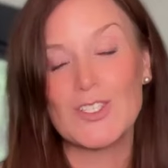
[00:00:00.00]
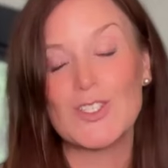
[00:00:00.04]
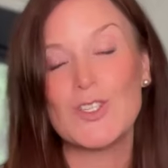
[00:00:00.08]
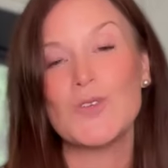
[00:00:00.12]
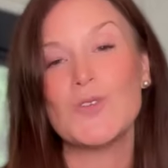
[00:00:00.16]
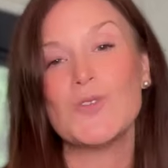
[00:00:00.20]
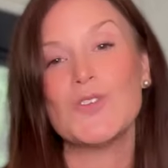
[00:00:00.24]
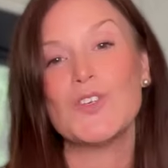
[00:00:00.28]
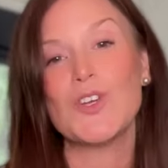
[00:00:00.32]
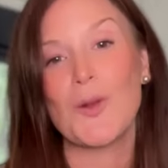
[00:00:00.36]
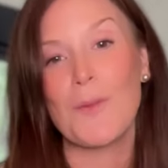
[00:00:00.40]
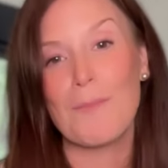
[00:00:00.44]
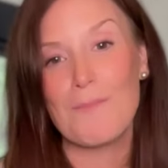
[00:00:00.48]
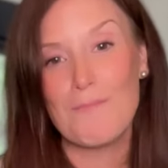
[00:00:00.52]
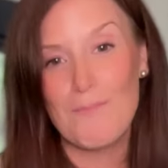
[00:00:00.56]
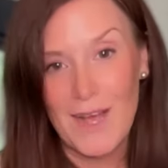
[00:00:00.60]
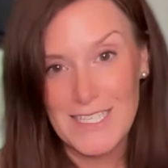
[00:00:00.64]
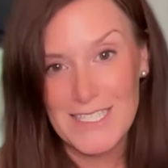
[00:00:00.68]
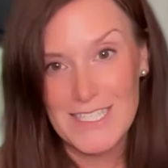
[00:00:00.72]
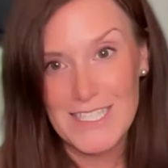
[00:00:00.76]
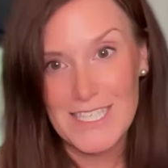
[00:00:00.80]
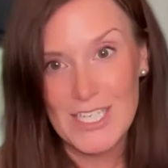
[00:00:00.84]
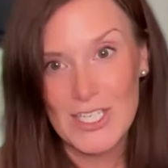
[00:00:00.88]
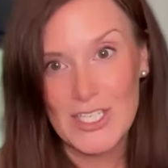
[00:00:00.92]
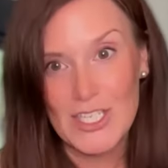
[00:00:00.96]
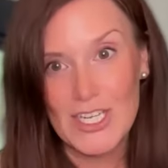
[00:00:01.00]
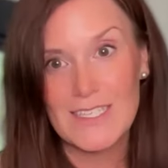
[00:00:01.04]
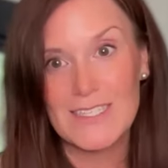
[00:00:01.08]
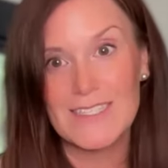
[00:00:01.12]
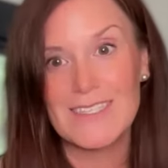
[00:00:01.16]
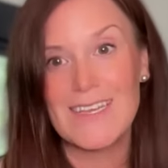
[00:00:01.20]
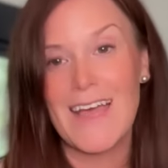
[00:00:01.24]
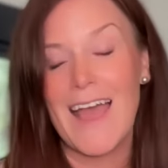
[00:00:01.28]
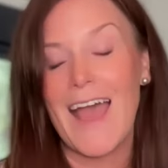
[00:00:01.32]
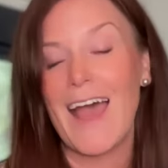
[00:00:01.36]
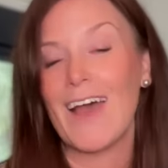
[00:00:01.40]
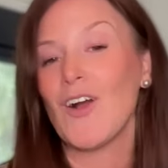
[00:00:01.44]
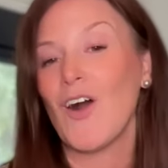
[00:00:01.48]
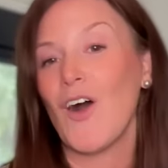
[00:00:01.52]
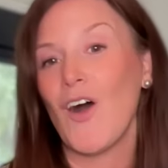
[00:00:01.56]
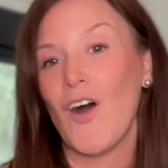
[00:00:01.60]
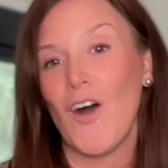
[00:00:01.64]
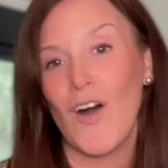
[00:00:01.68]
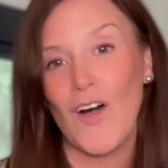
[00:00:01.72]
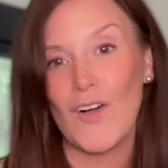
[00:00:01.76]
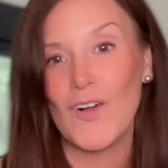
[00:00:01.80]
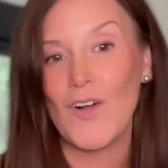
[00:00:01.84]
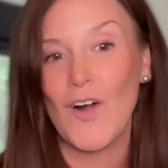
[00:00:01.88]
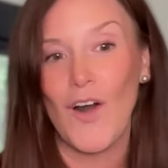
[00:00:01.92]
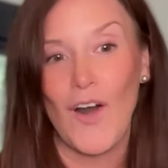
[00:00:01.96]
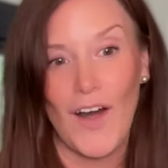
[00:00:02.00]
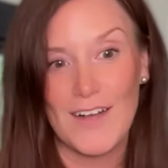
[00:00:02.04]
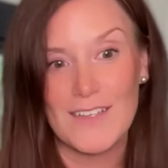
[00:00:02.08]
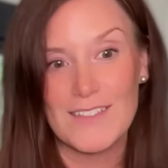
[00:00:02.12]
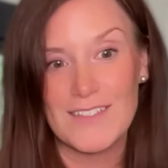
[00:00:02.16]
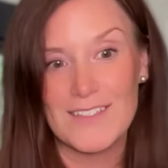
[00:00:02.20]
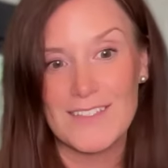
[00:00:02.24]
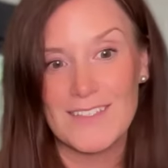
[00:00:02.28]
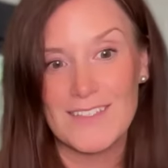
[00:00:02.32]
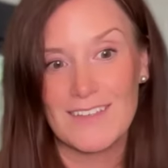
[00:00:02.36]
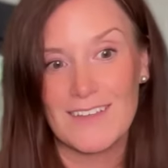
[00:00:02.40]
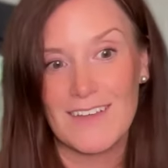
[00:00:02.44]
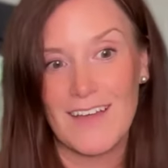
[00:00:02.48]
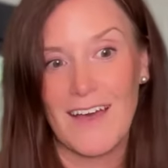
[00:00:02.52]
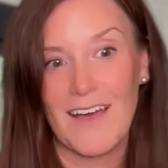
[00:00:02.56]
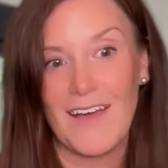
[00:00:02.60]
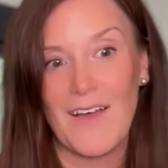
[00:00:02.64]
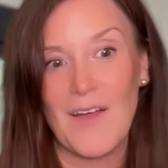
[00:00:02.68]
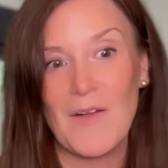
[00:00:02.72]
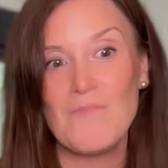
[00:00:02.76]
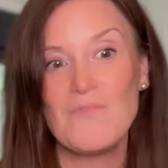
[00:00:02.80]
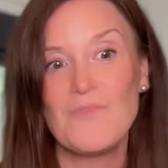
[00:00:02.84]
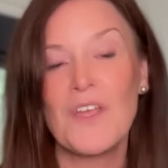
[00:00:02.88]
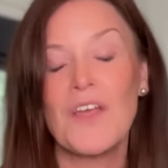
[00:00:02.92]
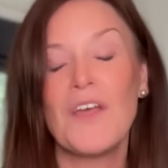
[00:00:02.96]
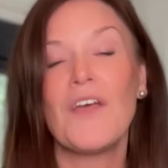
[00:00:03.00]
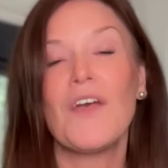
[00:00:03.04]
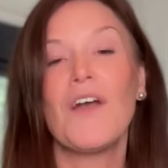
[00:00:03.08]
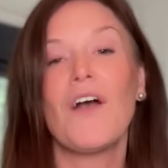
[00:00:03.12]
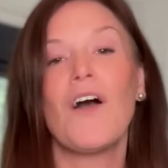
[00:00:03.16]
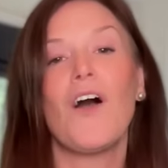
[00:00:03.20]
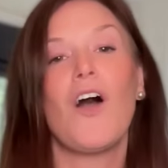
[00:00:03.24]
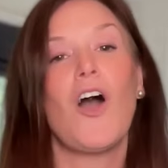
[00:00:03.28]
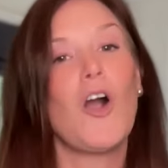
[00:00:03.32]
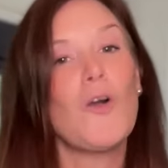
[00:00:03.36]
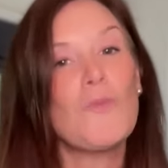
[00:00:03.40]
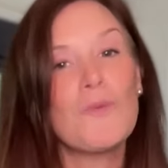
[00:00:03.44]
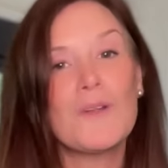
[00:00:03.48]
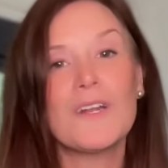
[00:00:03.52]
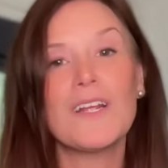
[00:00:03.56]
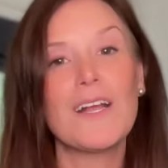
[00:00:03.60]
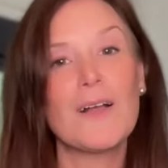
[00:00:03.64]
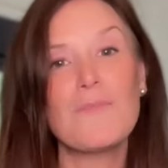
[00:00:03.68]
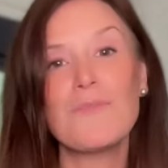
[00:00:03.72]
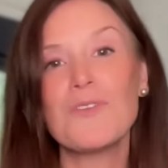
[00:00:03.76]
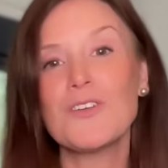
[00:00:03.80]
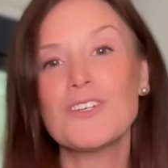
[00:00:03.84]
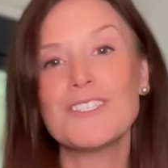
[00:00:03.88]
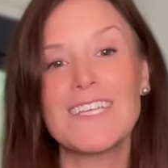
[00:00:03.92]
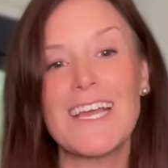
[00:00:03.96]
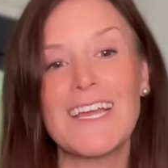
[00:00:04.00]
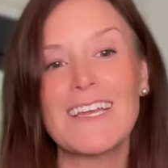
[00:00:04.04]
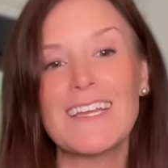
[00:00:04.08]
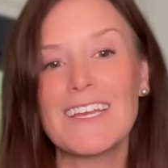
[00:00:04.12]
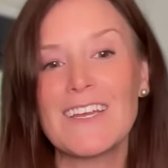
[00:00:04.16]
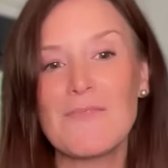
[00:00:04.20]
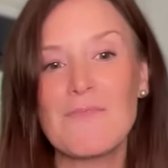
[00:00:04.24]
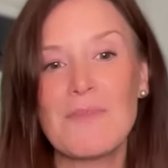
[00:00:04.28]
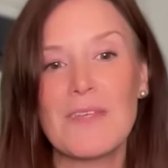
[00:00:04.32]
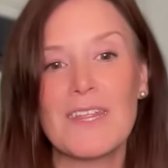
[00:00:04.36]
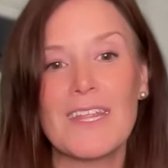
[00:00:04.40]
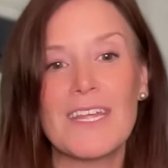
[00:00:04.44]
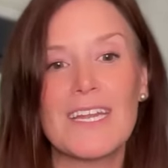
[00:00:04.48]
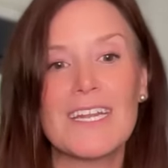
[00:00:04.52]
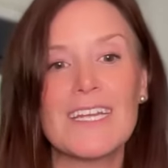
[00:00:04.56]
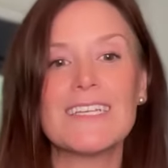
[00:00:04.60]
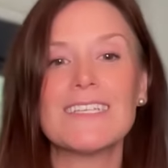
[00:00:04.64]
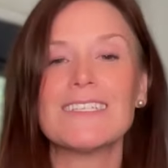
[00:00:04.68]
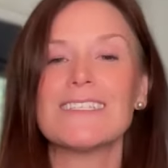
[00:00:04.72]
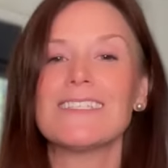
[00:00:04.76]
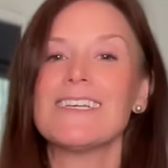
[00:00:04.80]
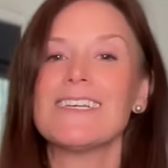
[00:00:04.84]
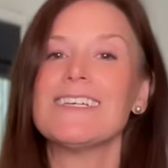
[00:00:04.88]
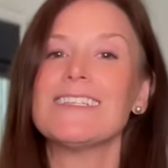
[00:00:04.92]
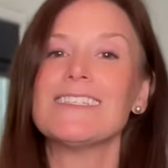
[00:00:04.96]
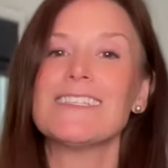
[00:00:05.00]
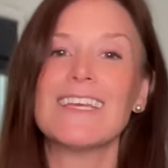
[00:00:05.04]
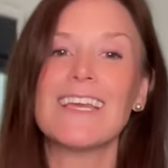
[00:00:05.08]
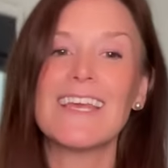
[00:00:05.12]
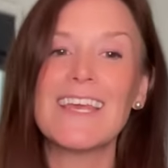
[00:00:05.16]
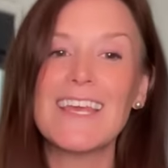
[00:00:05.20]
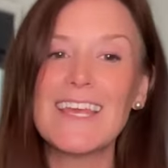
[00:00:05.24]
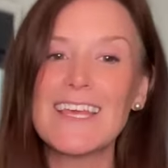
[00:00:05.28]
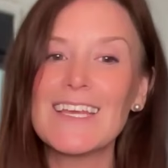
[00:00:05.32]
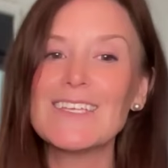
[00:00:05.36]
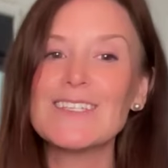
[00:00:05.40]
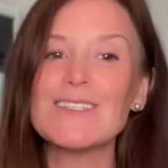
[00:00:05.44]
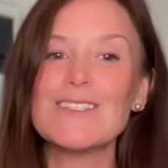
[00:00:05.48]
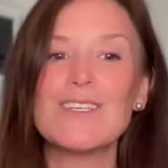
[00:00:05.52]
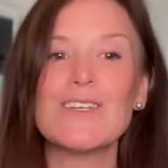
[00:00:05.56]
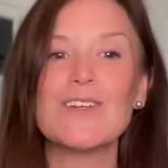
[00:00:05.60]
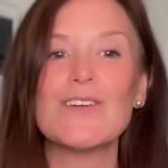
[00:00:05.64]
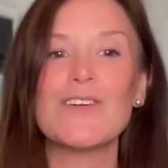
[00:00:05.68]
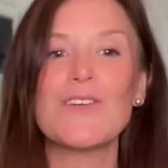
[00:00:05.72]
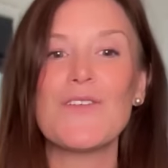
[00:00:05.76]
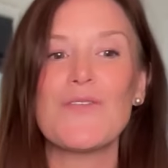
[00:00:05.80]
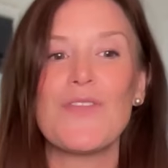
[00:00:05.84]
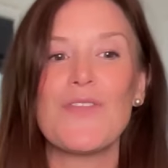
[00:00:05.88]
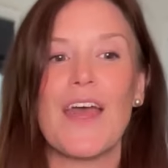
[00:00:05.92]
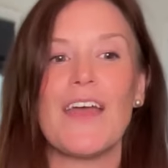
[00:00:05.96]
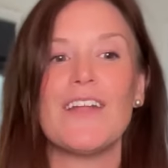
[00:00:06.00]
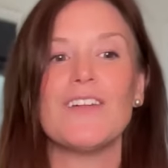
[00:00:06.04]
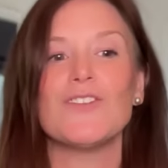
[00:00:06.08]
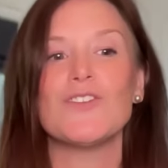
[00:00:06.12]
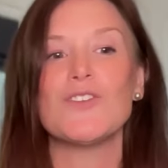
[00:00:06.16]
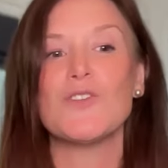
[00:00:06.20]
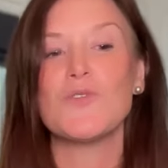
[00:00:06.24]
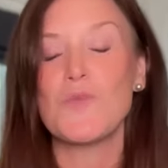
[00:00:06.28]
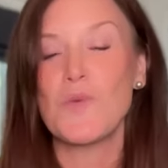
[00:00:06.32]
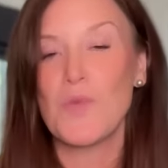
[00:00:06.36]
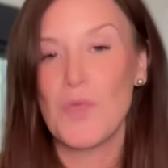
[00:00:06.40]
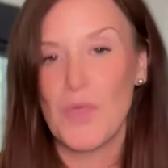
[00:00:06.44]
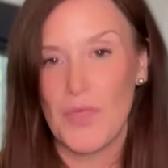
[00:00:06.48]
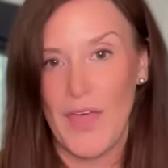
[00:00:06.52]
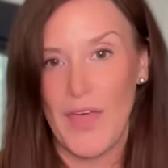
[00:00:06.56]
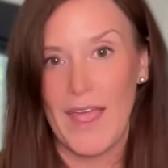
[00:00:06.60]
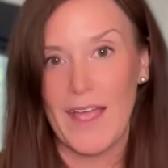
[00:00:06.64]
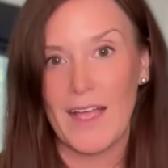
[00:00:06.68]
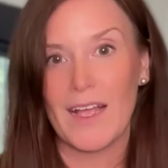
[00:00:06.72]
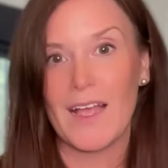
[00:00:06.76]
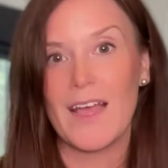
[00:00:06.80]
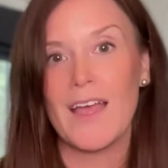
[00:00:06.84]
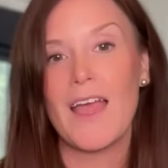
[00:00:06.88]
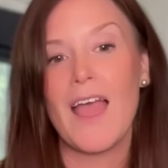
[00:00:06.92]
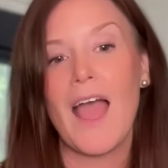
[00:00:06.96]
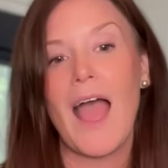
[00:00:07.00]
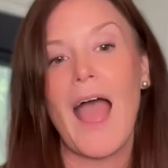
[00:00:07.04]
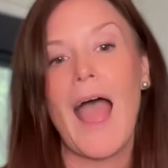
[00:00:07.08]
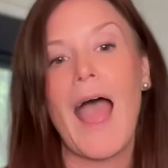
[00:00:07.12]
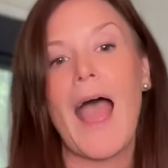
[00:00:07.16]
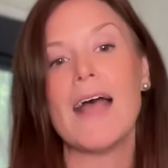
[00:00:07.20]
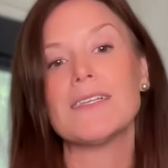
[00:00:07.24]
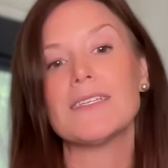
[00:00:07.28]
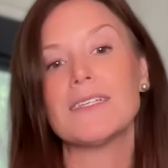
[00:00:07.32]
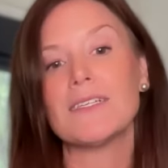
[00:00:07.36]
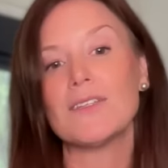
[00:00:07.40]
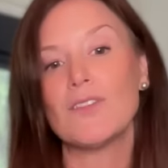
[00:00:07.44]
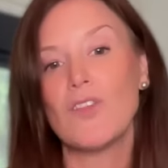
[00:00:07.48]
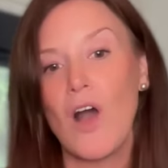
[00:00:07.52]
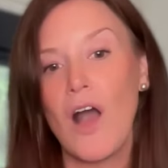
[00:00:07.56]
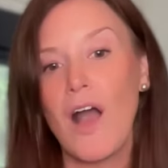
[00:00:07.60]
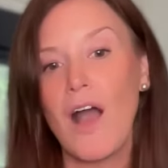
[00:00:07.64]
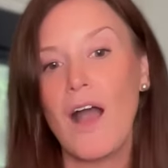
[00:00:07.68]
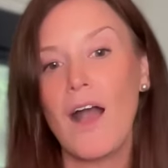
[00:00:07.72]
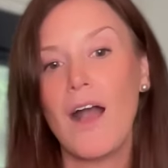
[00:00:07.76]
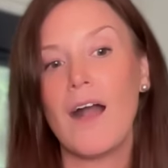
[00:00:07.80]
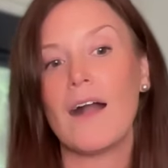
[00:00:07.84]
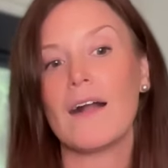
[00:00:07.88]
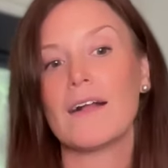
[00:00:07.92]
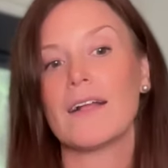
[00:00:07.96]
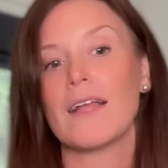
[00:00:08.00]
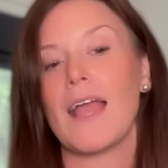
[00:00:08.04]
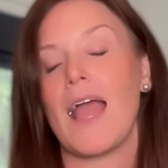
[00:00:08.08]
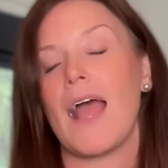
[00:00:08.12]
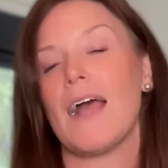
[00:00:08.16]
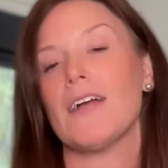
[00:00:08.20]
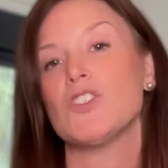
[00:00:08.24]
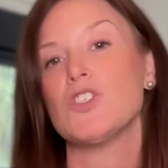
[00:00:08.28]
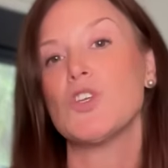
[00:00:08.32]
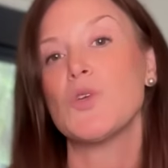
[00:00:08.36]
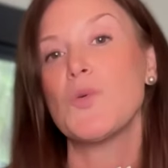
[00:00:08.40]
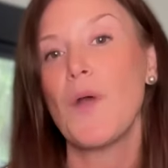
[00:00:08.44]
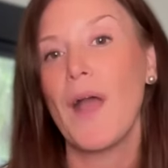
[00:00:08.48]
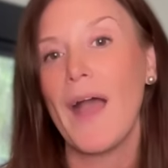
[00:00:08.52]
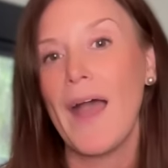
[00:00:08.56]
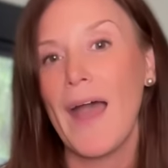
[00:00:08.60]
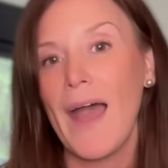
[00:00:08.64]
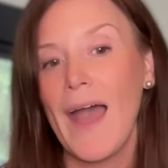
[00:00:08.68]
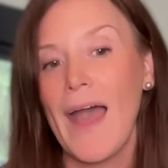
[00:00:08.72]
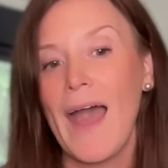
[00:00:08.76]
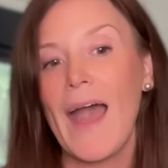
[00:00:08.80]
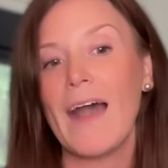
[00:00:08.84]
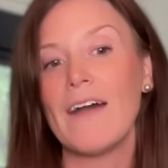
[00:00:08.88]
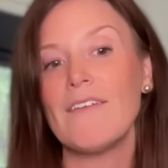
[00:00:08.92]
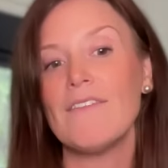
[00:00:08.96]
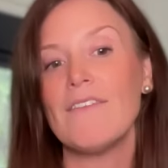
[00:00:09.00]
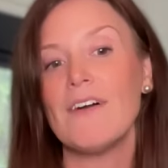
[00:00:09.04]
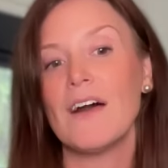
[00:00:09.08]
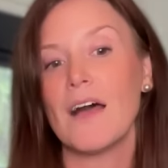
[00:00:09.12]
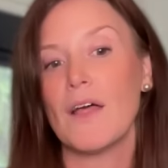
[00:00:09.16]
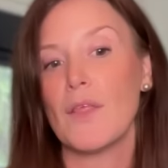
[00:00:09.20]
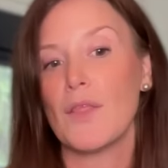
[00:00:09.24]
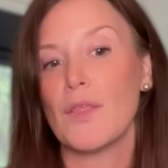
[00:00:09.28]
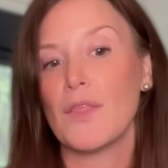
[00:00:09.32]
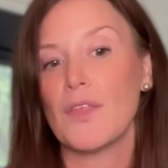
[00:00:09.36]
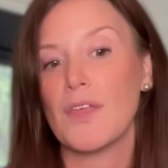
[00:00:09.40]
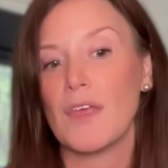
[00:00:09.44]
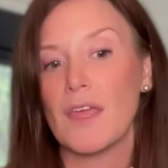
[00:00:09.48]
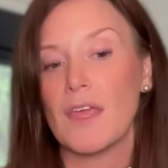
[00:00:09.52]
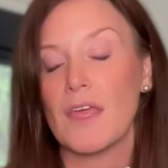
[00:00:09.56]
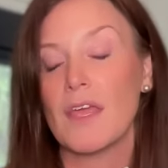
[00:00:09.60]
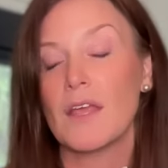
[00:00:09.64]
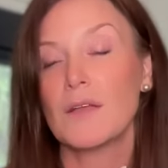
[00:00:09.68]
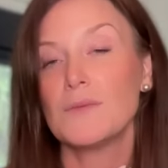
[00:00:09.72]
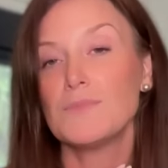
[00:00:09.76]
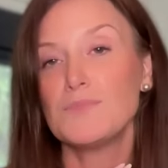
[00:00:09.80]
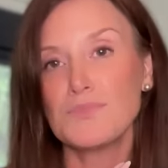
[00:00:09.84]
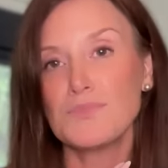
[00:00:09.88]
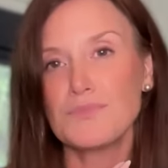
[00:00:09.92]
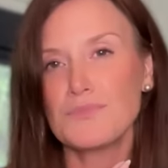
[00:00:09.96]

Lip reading: you your messages at all costs. Okay. Opening up your psychic abilities is easier than you think, as long as you have the